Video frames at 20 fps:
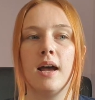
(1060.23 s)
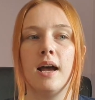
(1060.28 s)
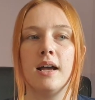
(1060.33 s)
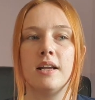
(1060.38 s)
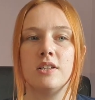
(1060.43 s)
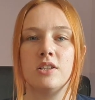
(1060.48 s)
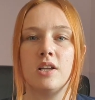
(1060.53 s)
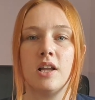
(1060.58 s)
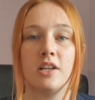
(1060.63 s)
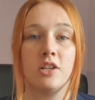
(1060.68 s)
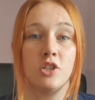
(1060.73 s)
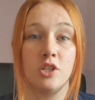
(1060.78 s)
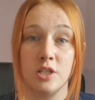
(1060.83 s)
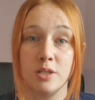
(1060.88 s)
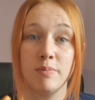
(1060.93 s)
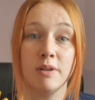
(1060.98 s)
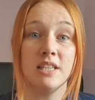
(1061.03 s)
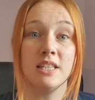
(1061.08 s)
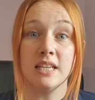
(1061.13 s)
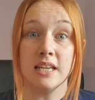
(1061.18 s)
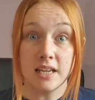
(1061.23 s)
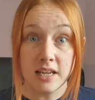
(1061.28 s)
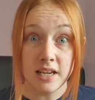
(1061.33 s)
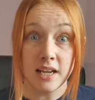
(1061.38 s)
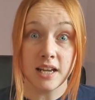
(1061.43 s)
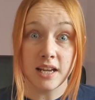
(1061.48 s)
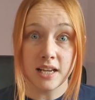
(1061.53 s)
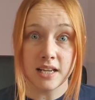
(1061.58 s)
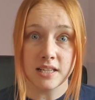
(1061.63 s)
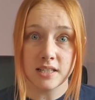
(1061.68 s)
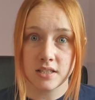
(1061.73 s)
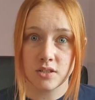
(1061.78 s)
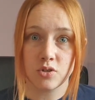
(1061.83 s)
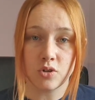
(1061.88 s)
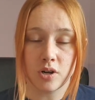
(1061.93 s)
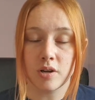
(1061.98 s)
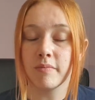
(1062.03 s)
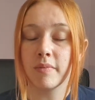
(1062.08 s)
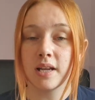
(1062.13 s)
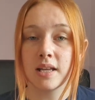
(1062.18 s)
And like, she spends years
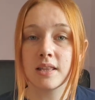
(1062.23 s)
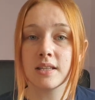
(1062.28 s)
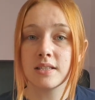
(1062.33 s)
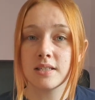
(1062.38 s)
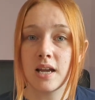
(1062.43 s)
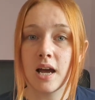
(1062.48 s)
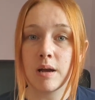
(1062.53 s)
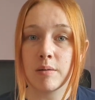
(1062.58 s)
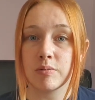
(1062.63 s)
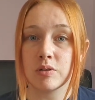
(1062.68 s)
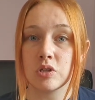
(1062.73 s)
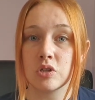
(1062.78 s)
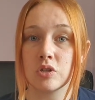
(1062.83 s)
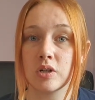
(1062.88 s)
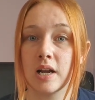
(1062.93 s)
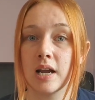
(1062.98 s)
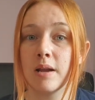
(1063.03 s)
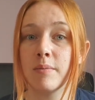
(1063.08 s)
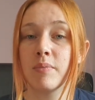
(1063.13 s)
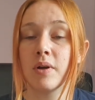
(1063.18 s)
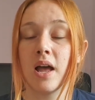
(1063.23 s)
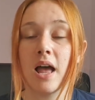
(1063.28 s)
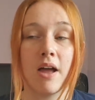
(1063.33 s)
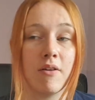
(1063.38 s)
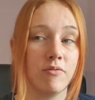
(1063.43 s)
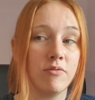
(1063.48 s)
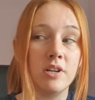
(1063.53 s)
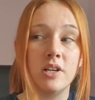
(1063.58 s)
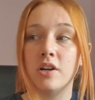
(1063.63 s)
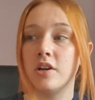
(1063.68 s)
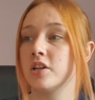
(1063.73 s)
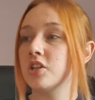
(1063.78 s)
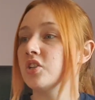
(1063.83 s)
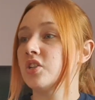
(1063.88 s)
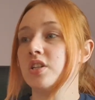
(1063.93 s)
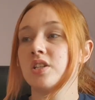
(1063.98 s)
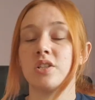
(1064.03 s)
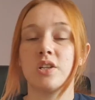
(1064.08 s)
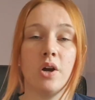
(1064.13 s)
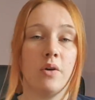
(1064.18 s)
trying to make this tapestry, but every night
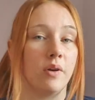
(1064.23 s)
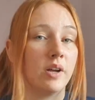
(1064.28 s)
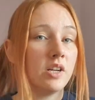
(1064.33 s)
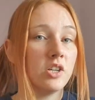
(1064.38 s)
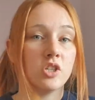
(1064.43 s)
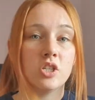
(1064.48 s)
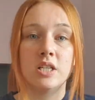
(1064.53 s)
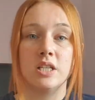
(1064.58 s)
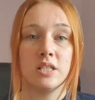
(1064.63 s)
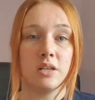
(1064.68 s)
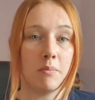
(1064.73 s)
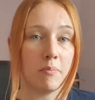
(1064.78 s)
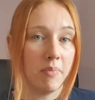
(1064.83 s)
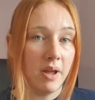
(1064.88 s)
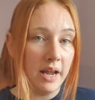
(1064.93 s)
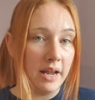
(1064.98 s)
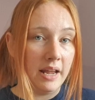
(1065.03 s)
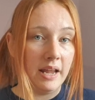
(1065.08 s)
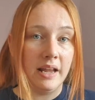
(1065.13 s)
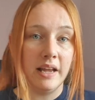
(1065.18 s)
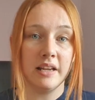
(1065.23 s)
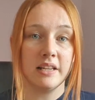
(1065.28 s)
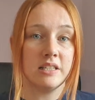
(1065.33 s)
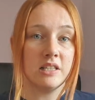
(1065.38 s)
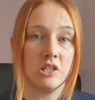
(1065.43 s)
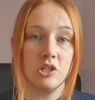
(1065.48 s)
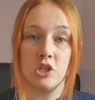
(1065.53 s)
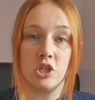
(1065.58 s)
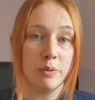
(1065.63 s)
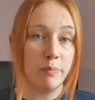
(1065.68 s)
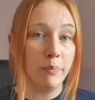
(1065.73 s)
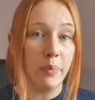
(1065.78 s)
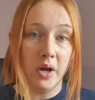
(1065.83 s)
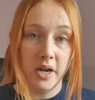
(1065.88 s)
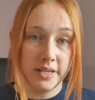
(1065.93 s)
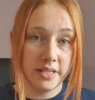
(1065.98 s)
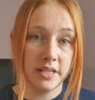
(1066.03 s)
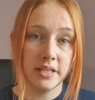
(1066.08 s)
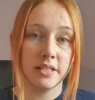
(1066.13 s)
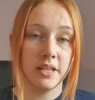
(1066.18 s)
she's going and she's unpicking it so that she
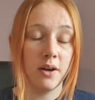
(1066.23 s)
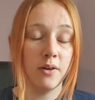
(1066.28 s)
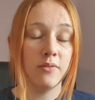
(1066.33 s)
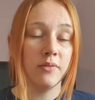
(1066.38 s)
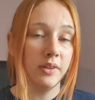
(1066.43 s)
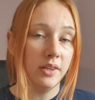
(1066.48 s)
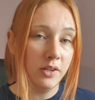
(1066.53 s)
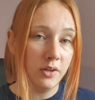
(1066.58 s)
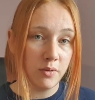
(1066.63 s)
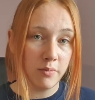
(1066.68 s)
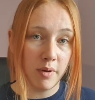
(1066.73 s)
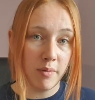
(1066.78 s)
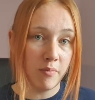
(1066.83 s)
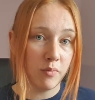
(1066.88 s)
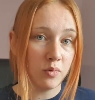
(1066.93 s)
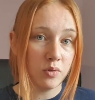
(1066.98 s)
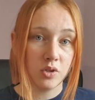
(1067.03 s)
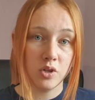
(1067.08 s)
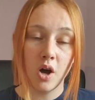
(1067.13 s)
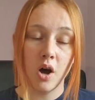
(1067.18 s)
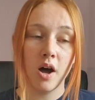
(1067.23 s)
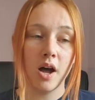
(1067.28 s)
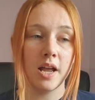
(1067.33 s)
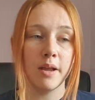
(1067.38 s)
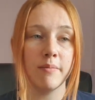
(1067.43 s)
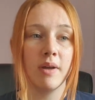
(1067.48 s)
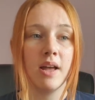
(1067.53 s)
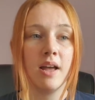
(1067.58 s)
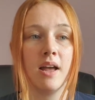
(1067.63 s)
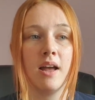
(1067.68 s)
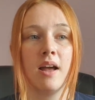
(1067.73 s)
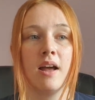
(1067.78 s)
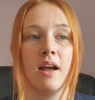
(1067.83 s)
buys herself a little bit more time.